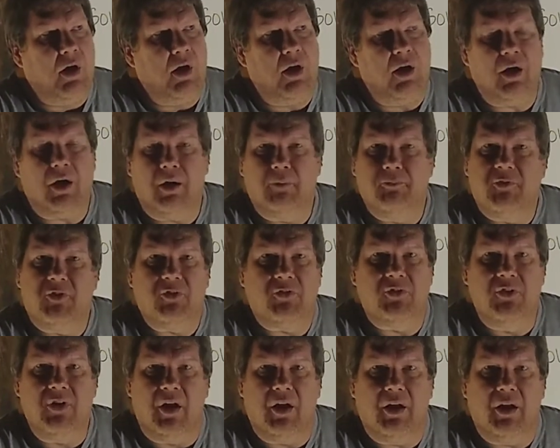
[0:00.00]
I'm
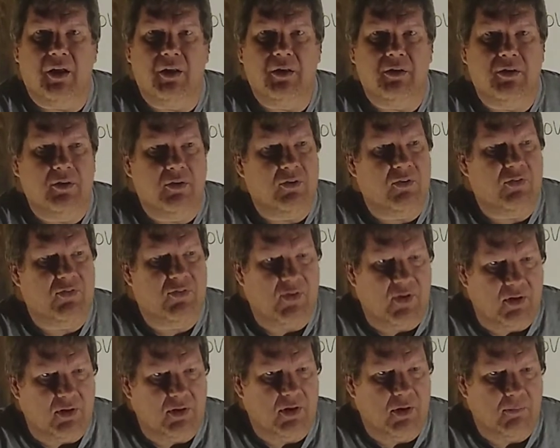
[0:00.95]
just not
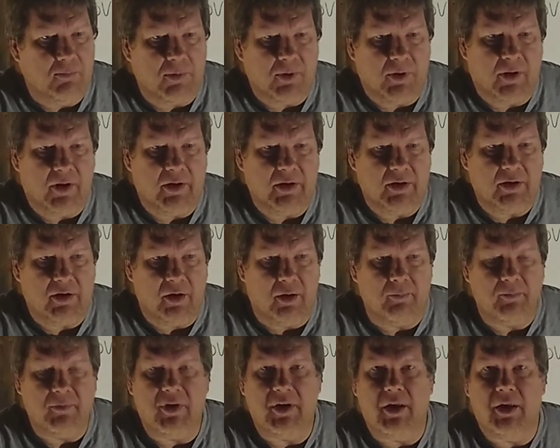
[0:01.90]
sitting in polite
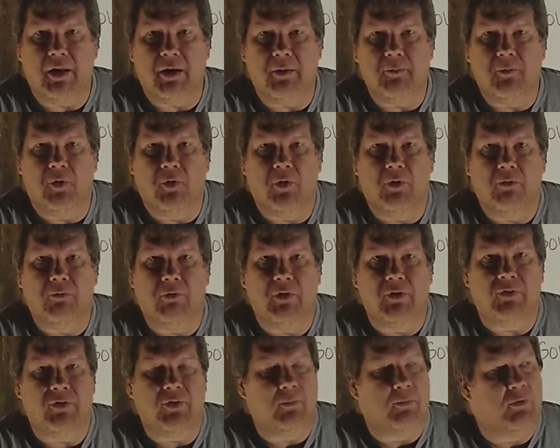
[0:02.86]
company anymore. And
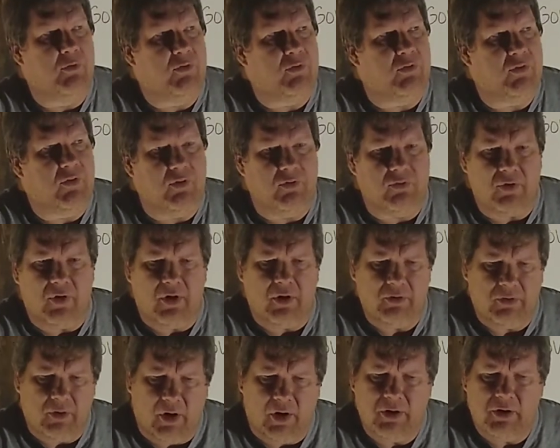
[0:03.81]
when someone says,
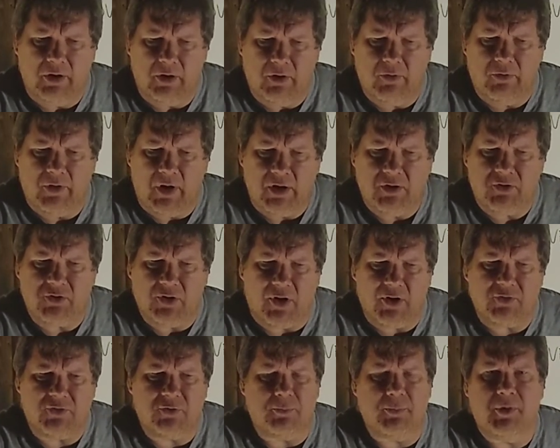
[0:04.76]
you know, that
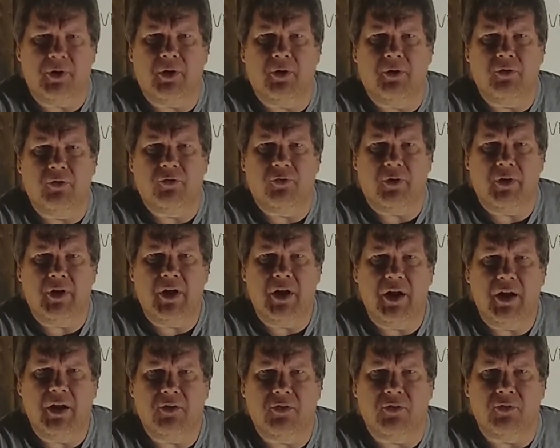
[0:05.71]
Josh Shapiro is very
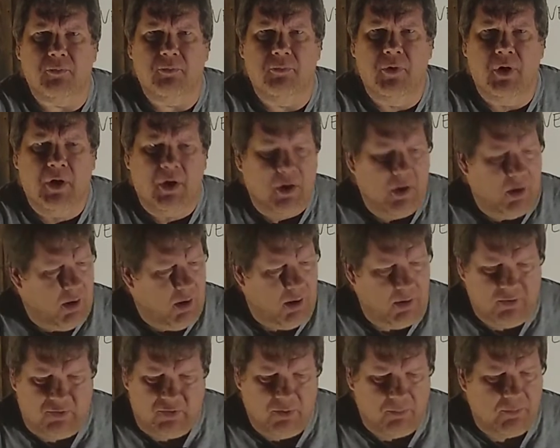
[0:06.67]
handsome,
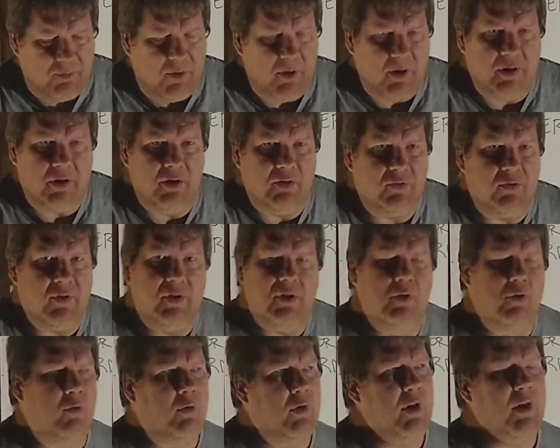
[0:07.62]
I jump right in and say,
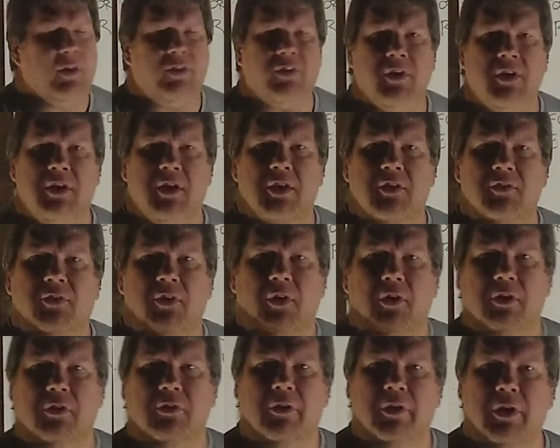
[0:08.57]
you know what, I think he's
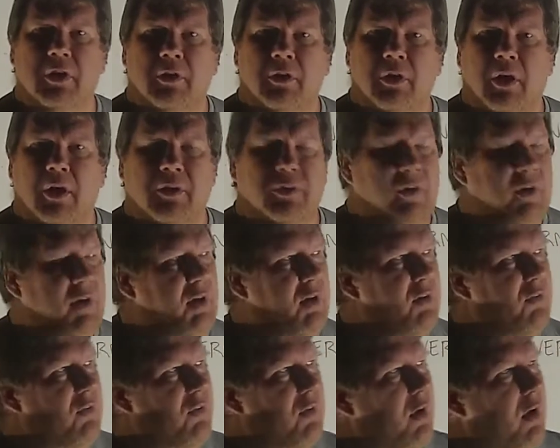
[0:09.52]
ugly. I think
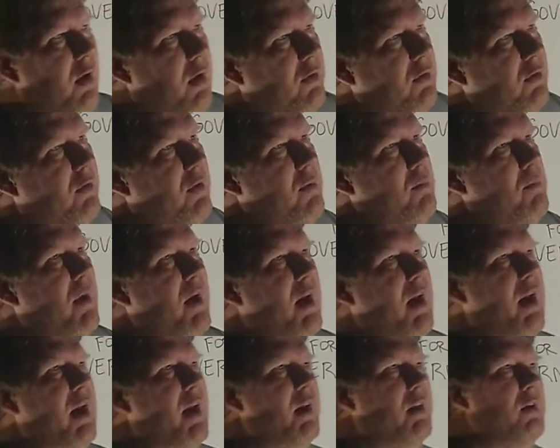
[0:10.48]
he's an ugly
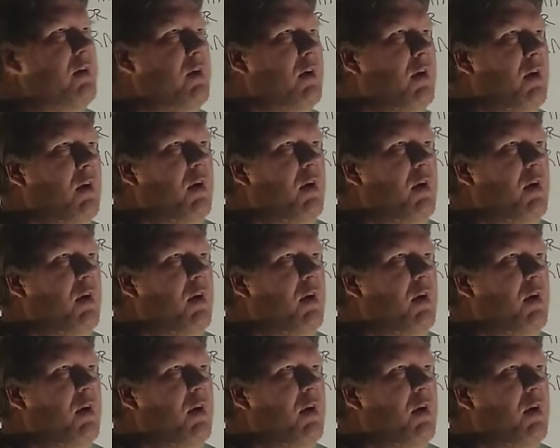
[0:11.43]
man.